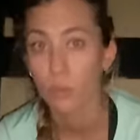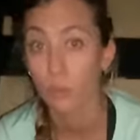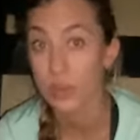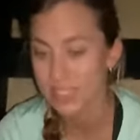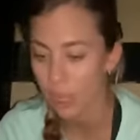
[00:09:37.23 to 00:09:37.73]

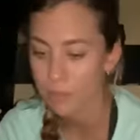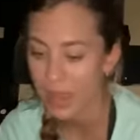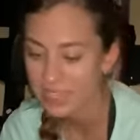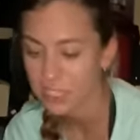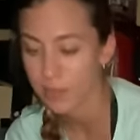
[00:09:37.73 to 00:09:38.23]
We did our
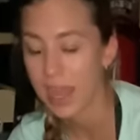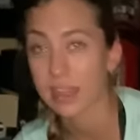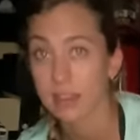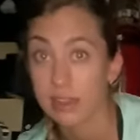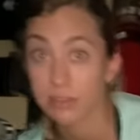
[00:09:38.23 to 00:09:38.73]
best to pack
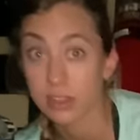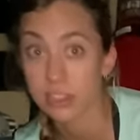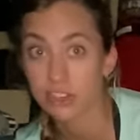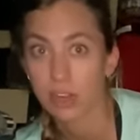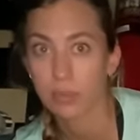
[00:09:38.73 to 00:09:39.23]
light for
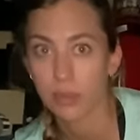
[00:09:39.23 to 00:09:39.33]
this trip.